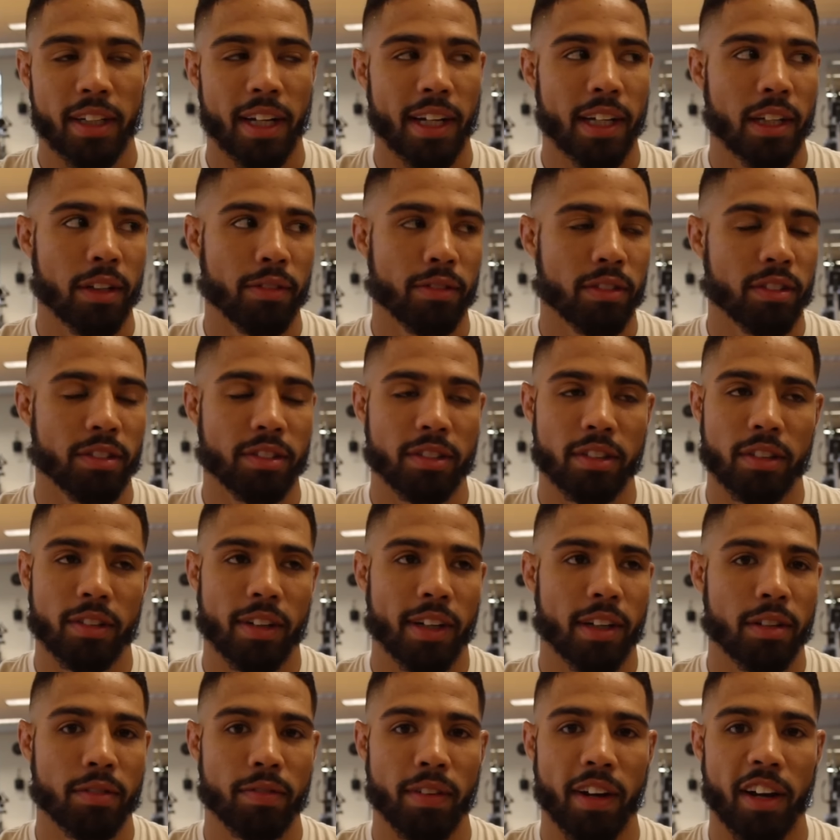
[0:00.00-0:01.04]
and I even still
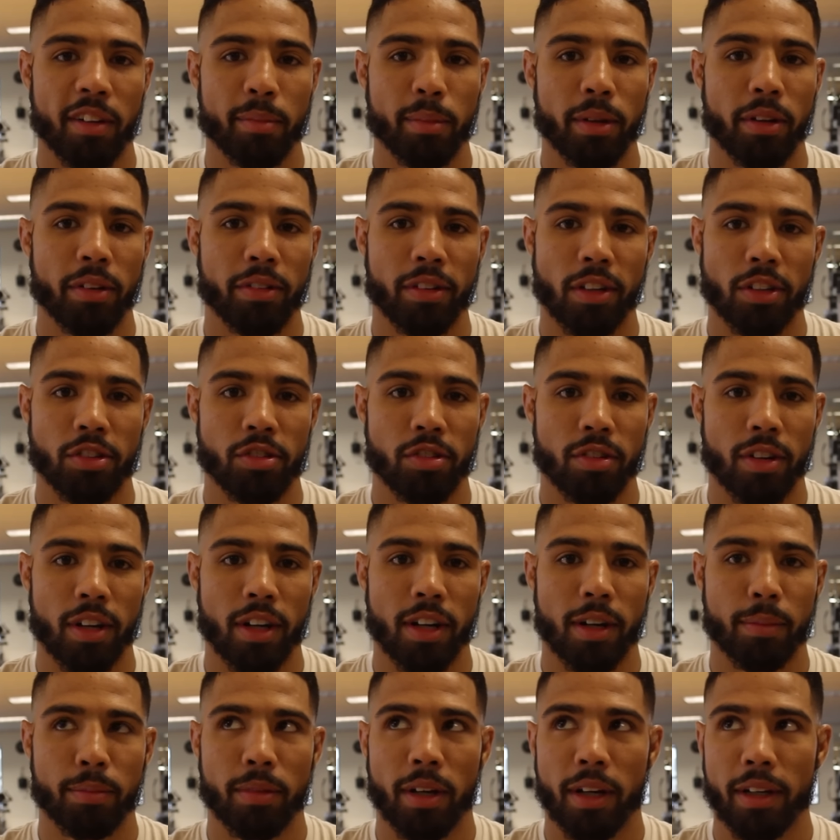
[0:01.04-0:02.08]
had five meals
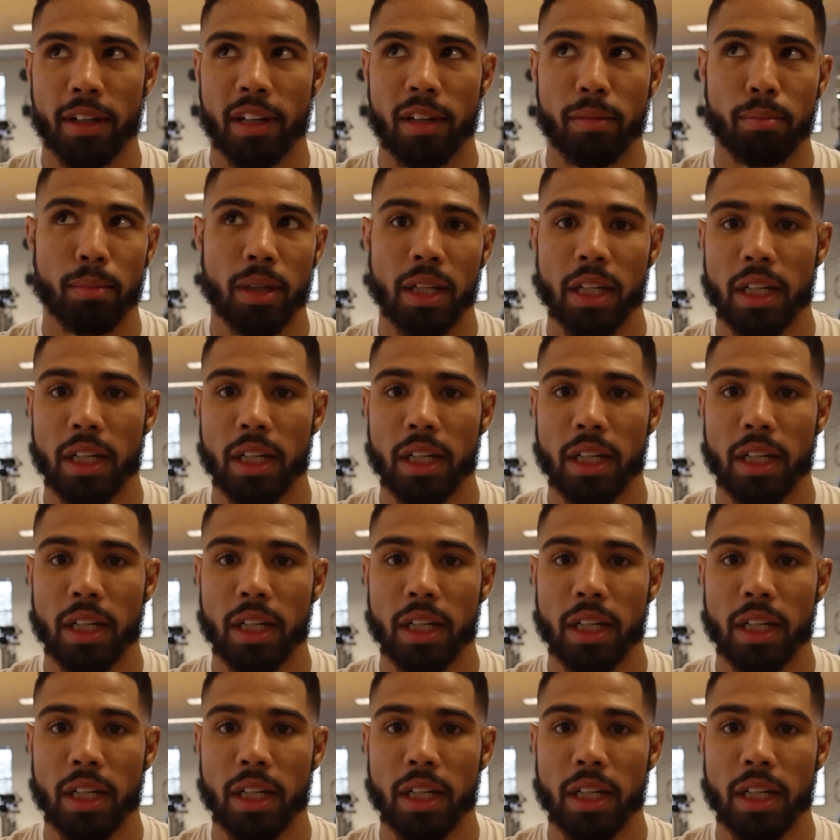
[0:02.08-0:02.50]
yesterday. I'm talking